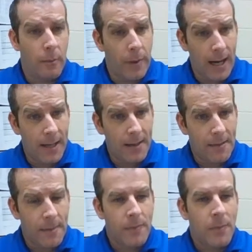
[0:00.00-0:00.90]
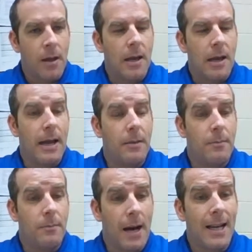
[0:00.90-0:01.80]
but
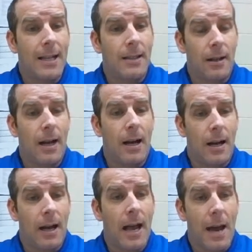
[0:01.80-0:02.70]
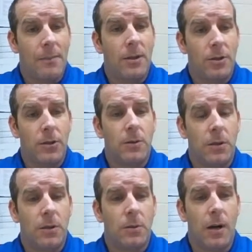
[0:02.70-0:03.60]
it might happen due
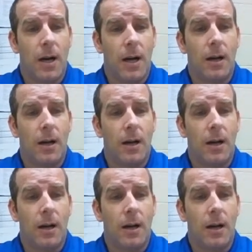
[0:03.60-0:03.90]
to